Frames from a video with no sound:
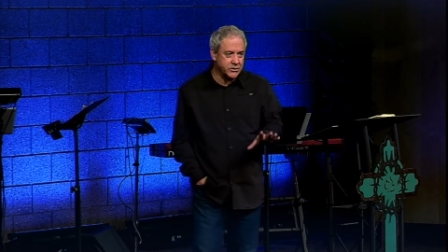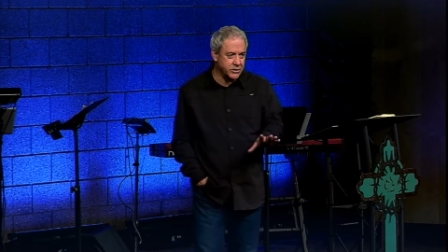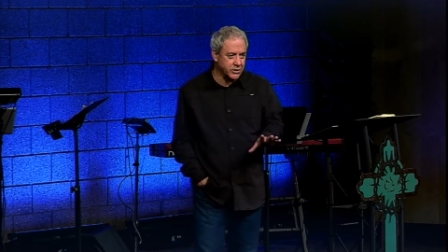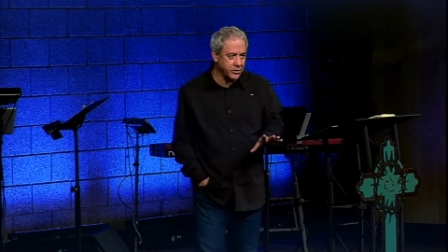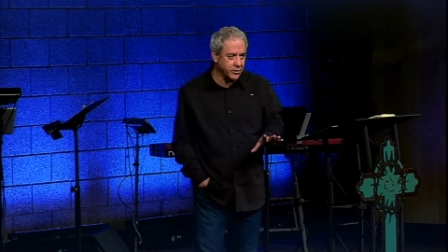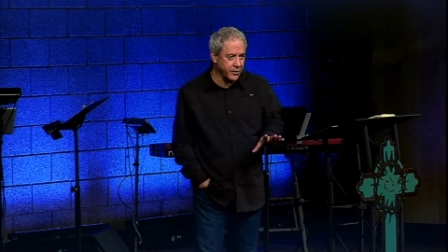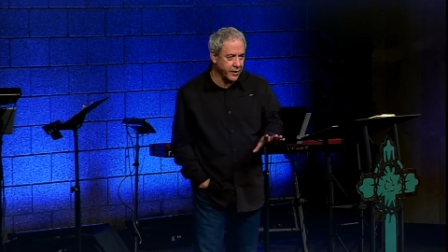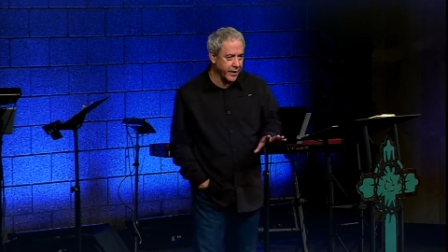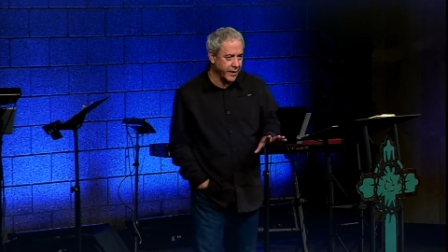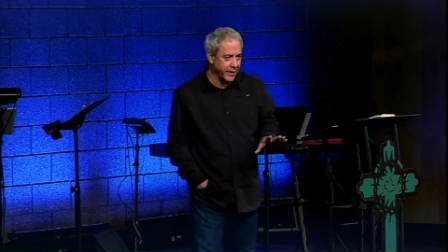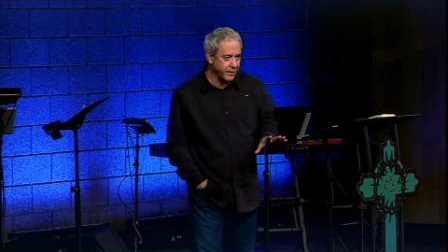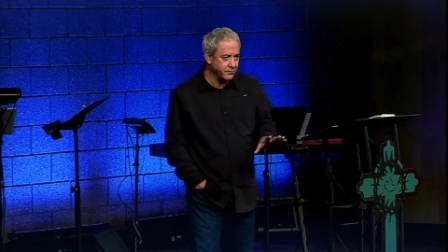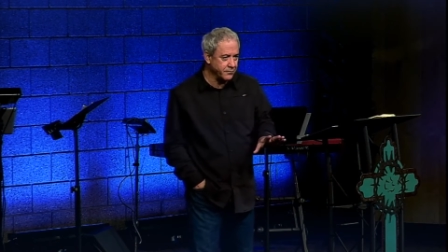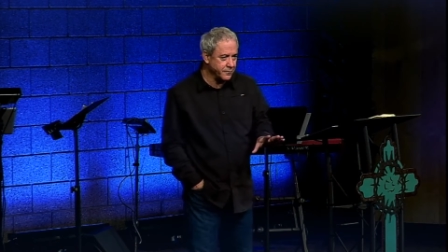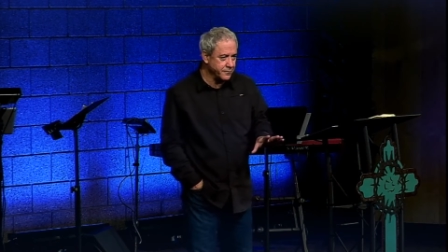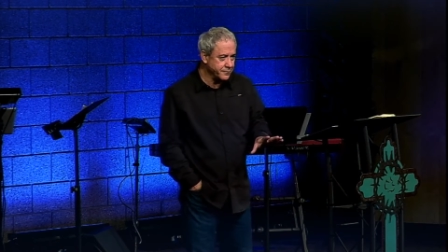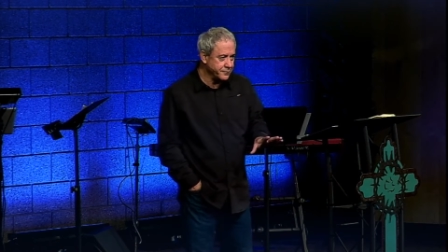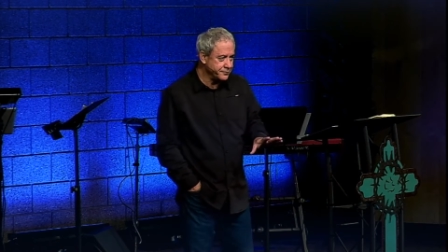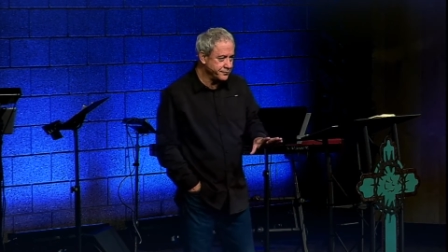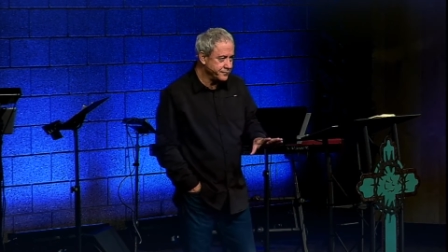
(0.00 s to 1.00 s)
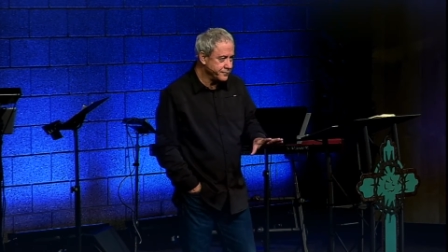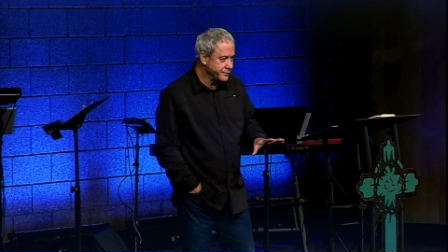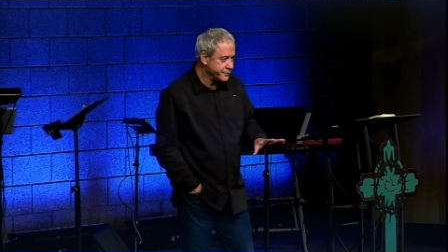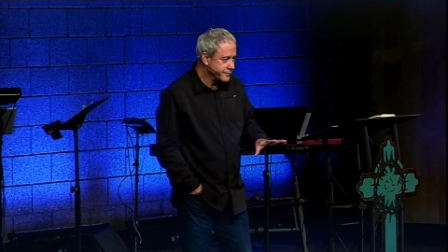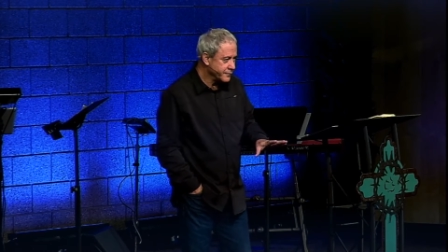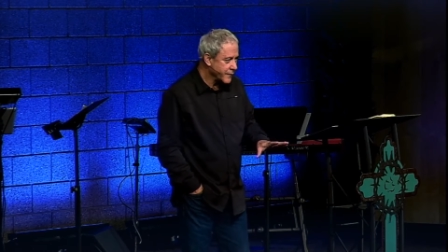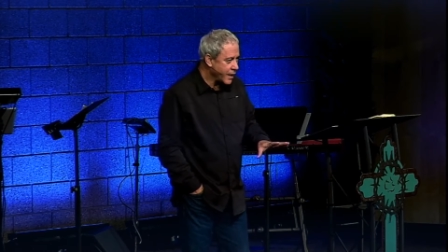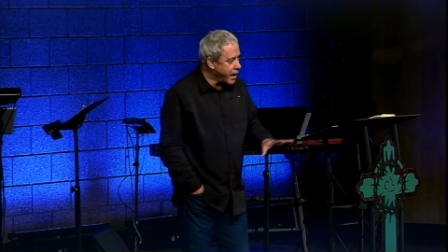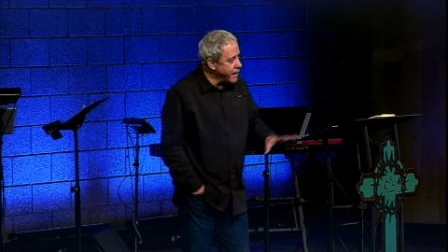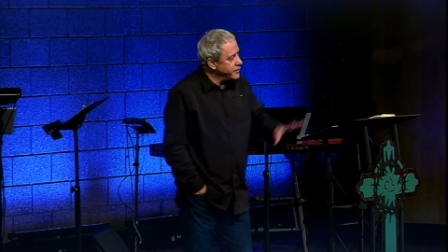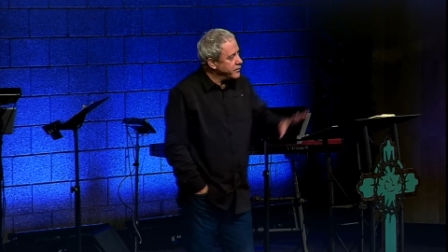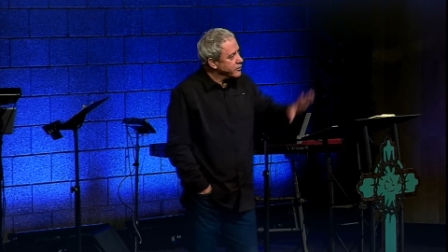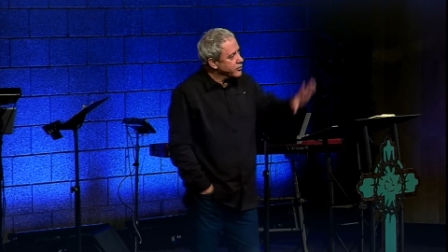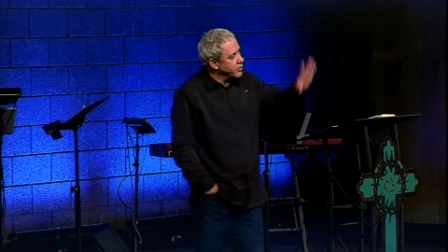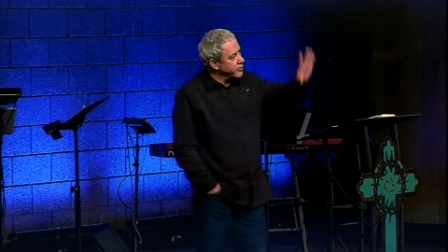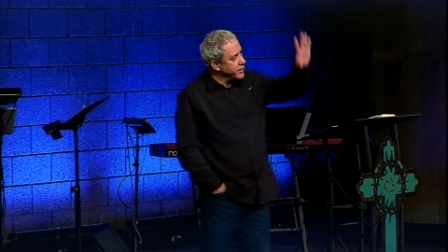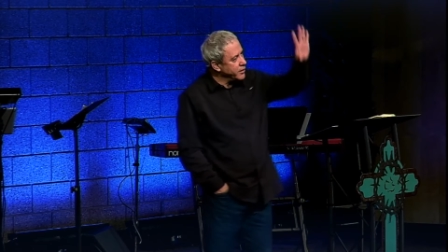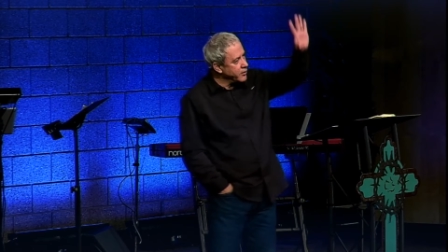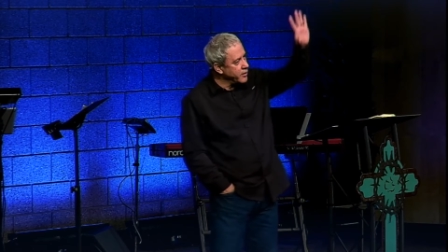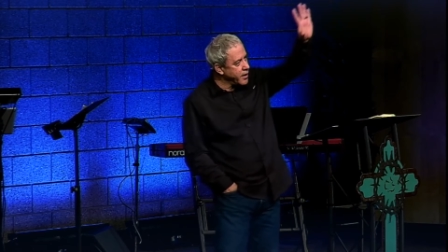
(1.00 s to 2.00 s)
to your name and you go,
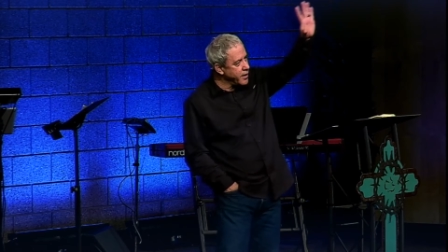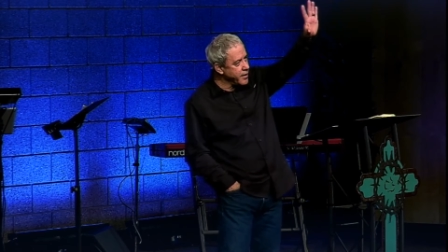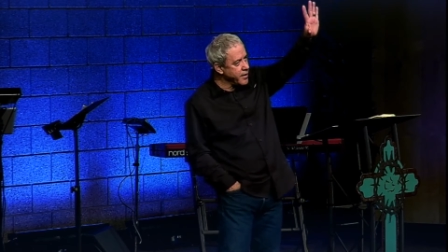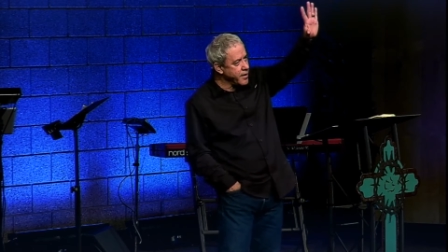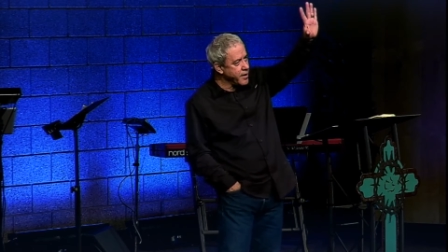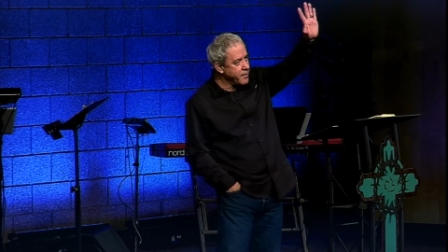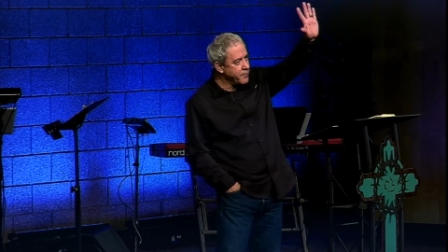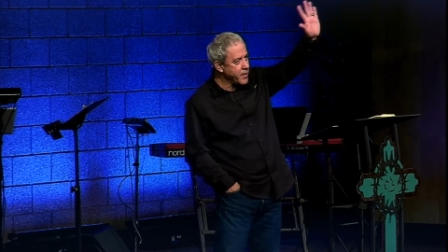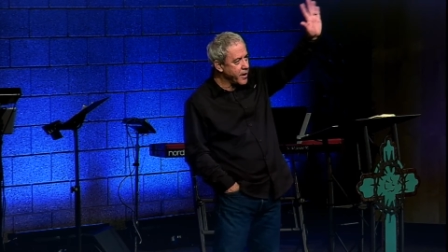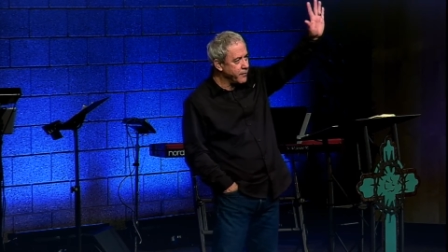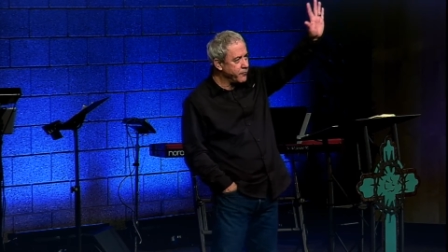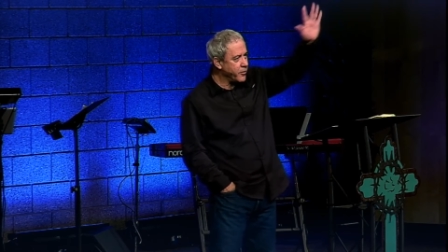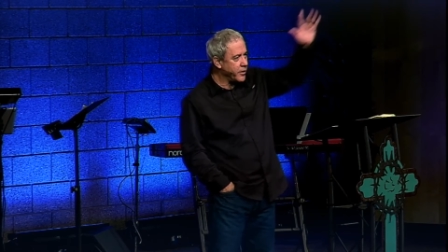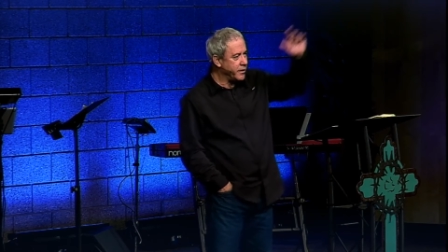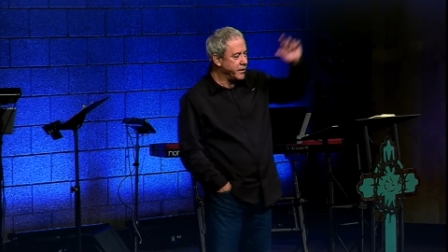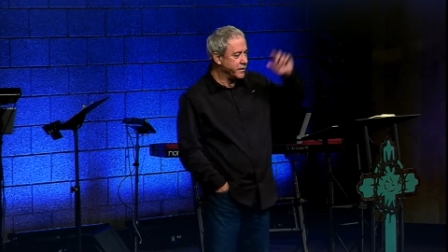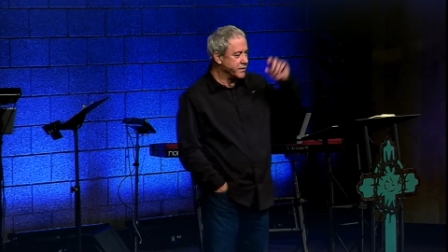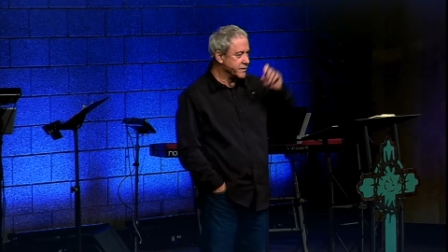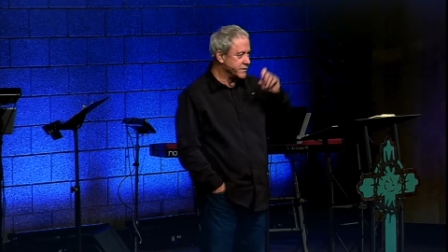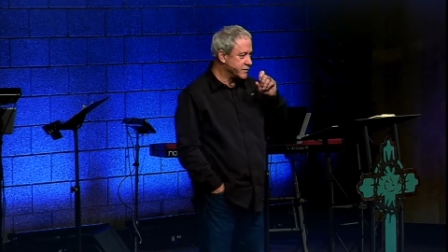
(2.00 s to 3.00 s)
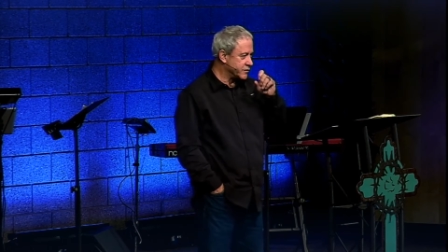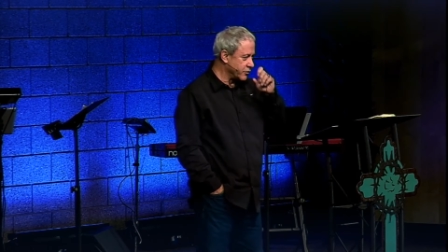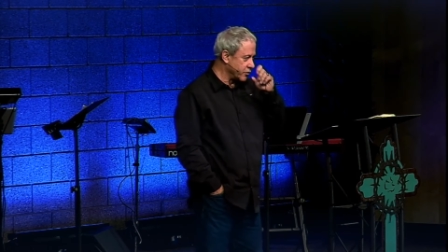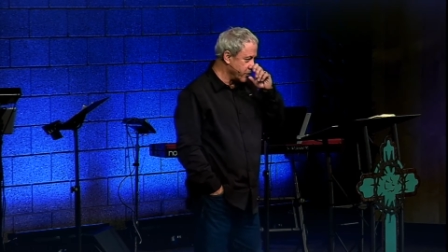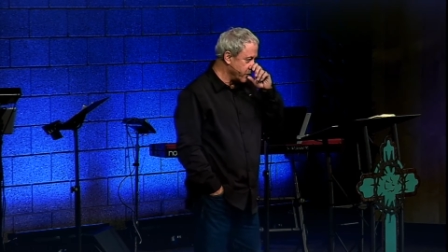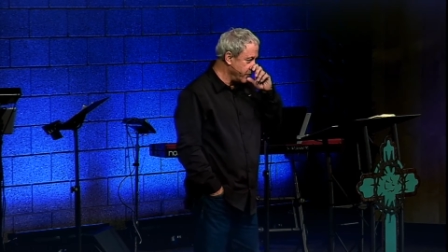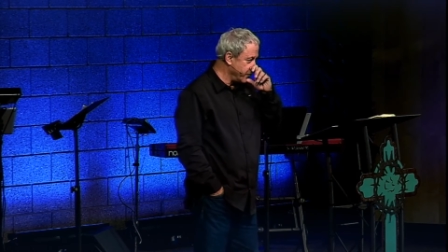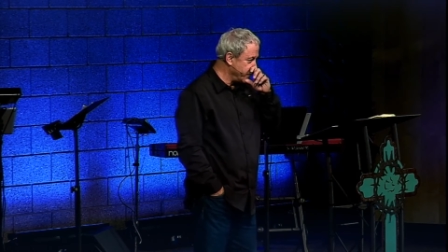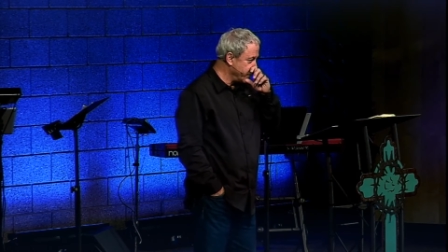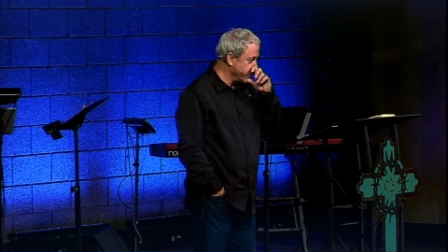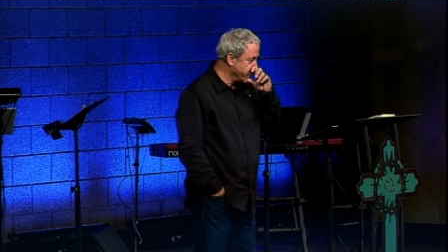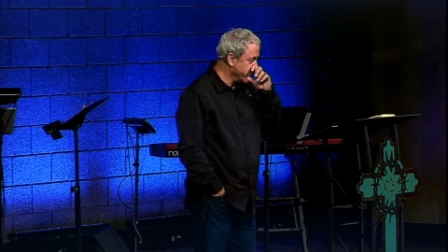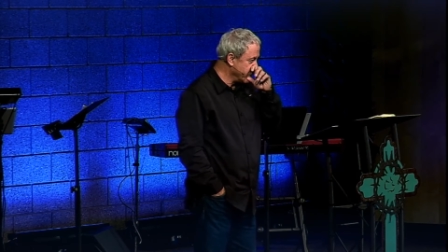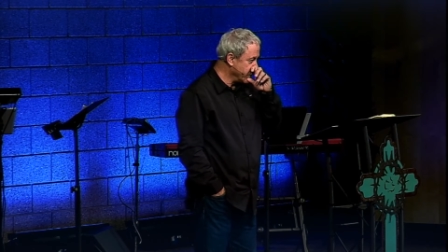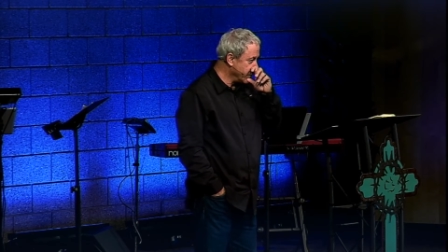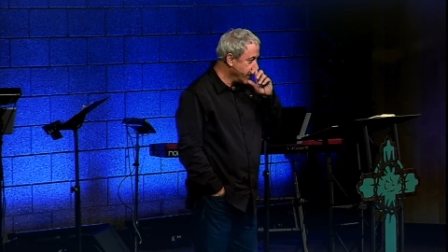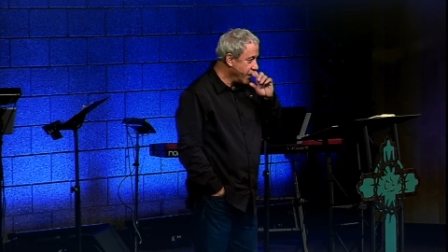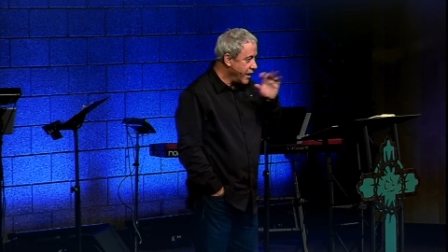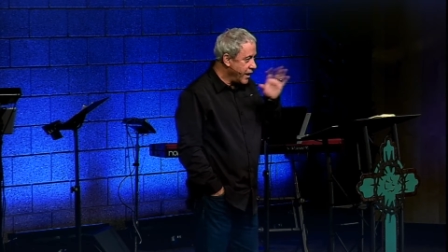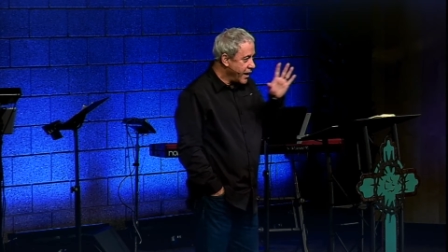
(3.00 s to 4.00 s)
Here I am, I'm ready to serve.
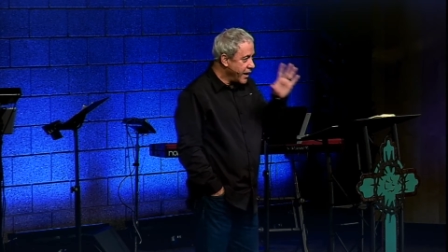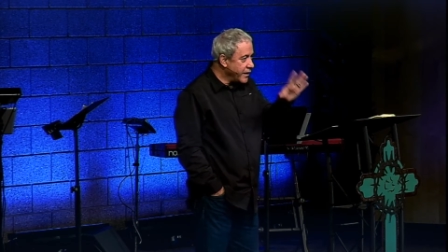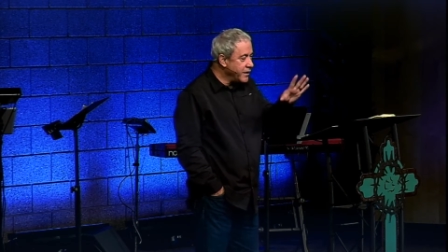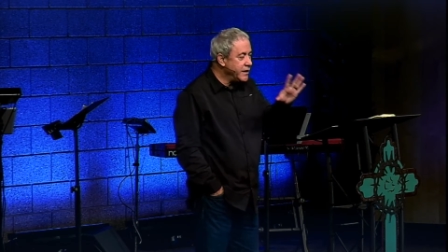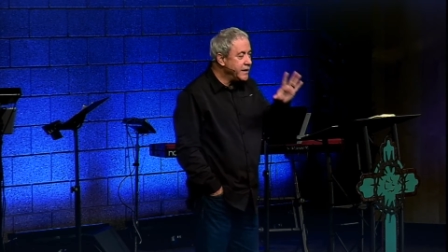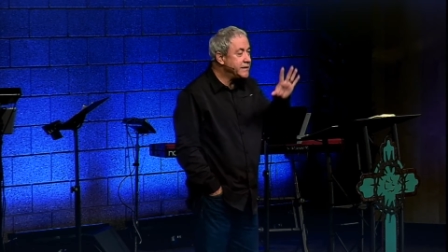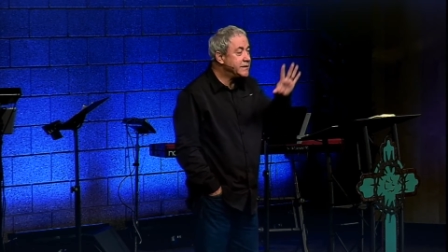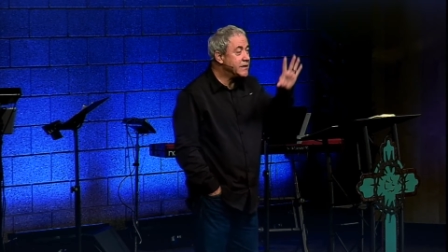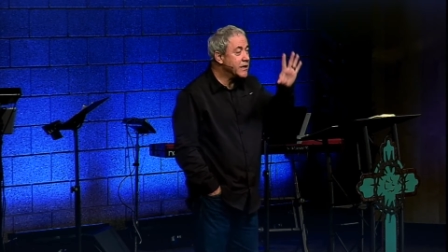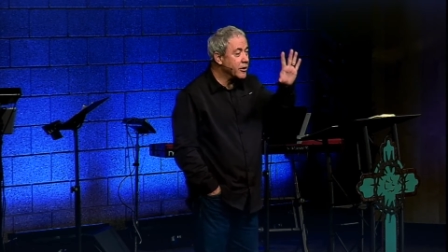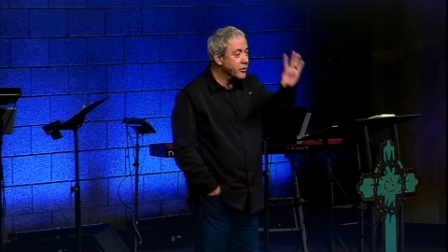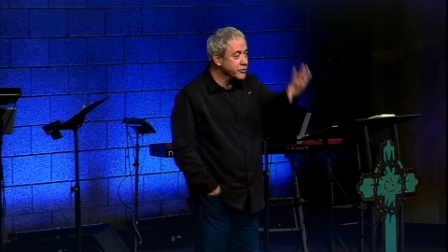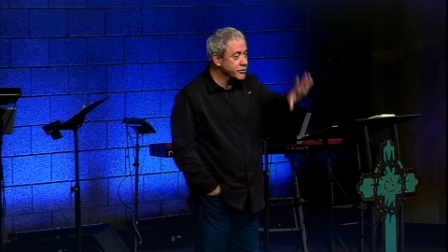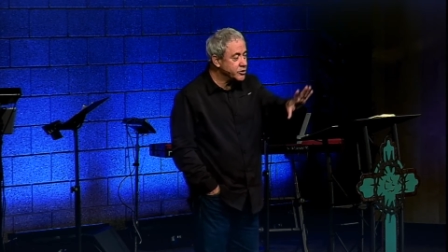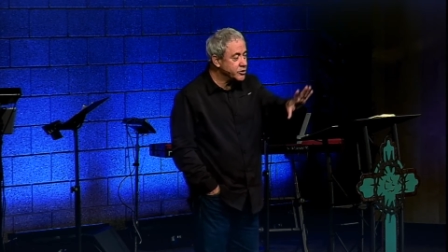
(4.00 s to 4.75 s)
And he tells